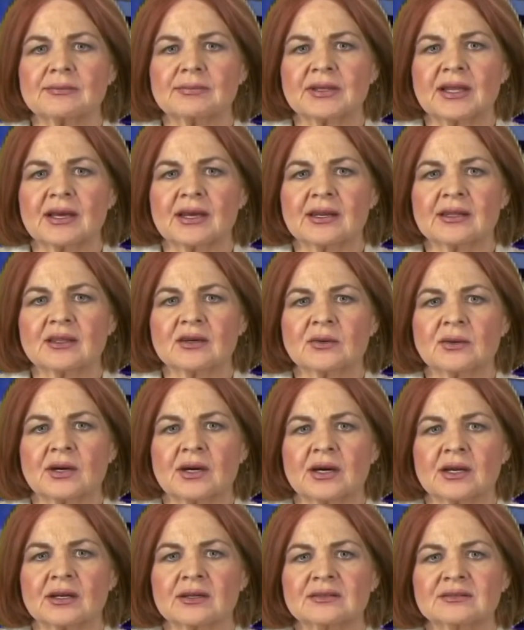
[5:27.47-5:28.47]
the blood in the
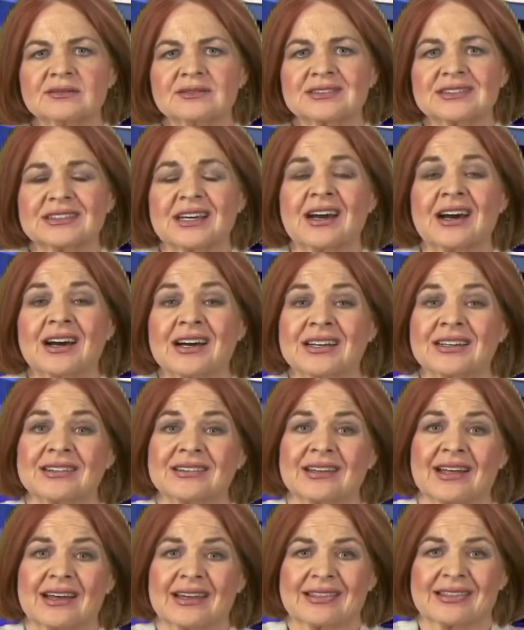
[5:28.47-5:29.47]
water? It's kind
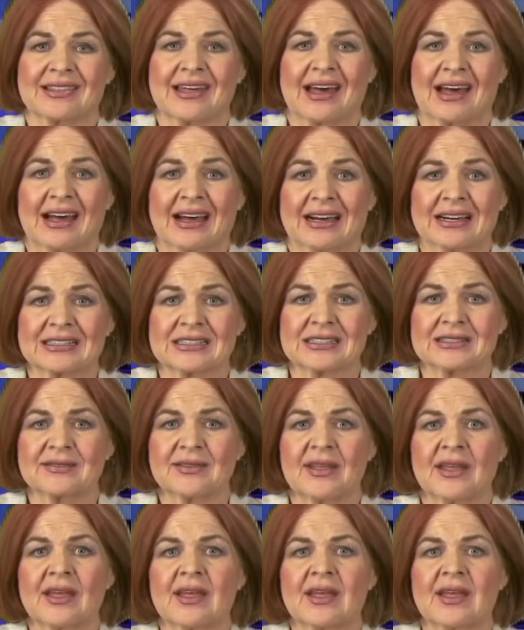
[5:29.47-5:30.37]
of like that.